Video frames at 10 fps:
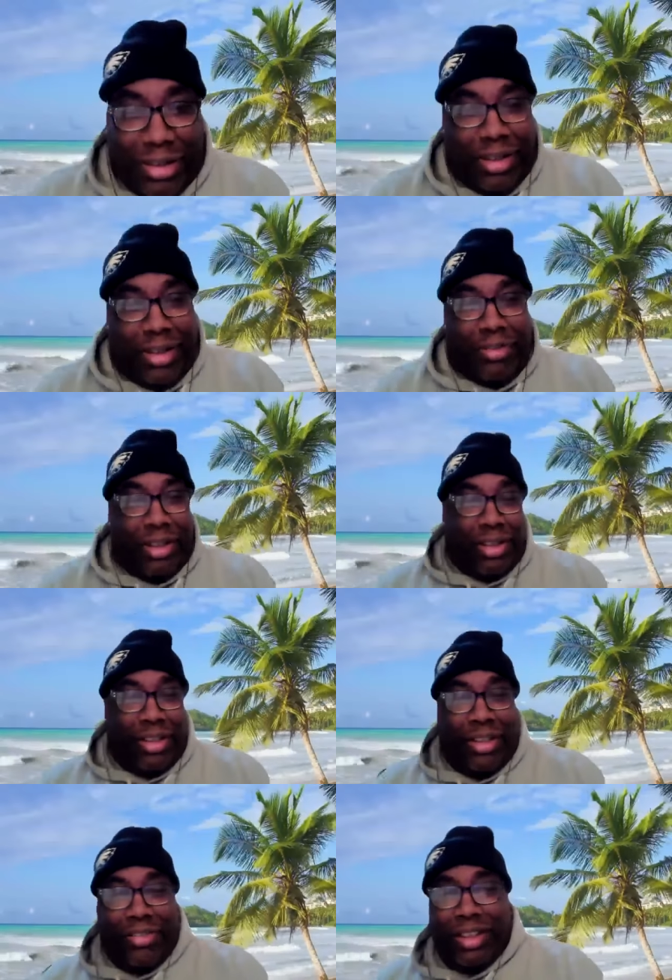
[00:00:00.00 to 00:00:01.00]
Good evening.
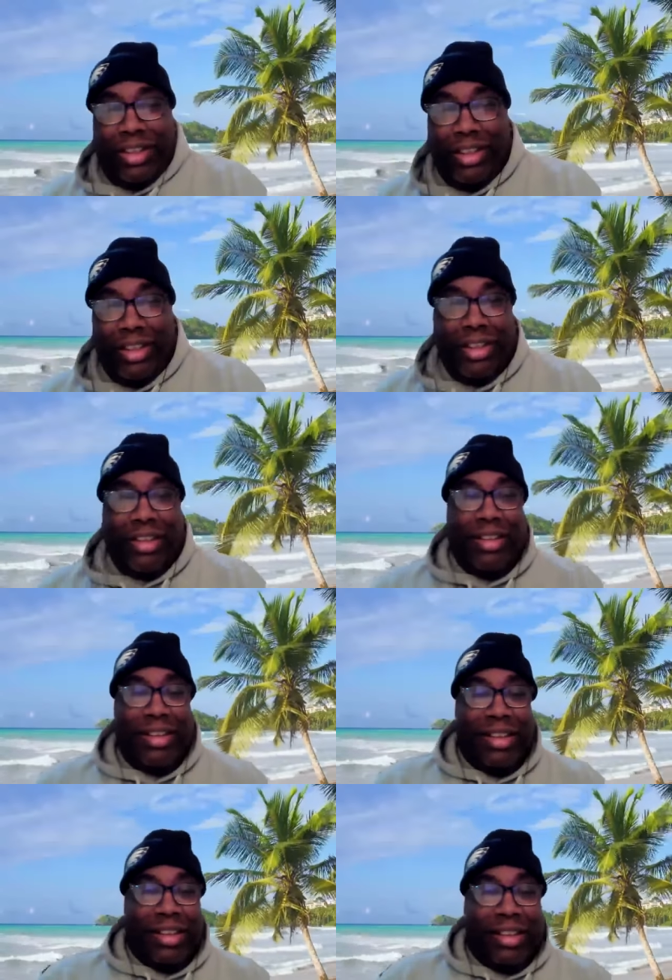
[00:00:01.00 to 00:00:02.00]

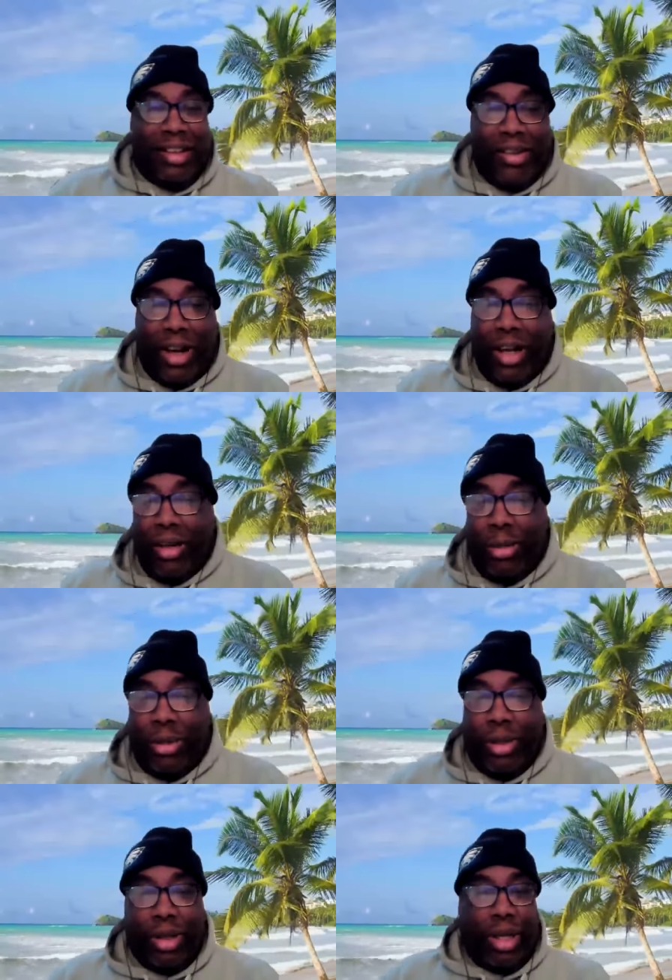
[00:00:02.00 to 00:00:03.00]
All right. In the
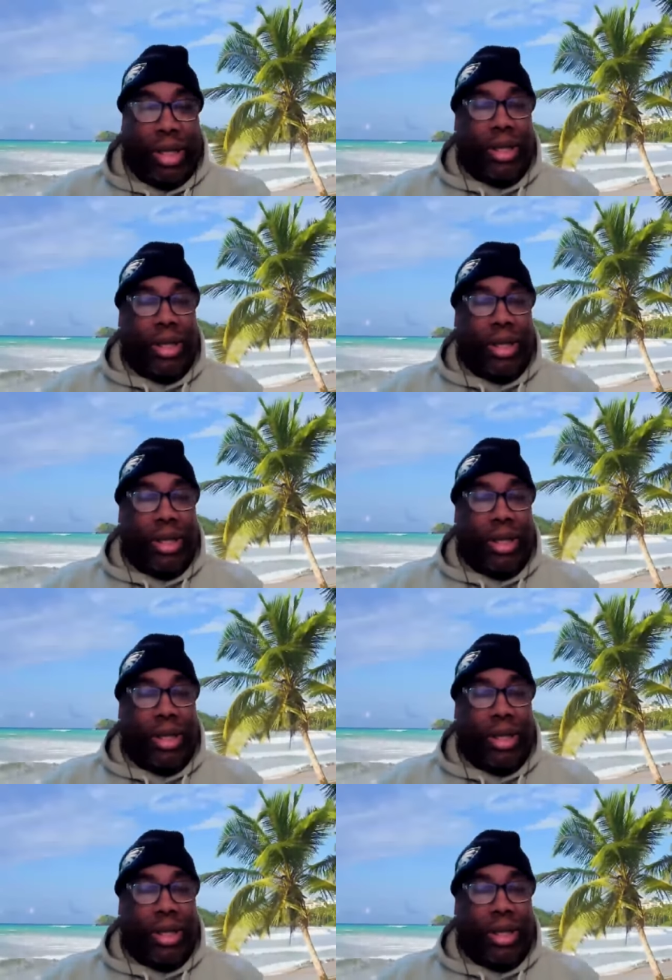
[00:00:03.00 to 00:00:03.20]
book,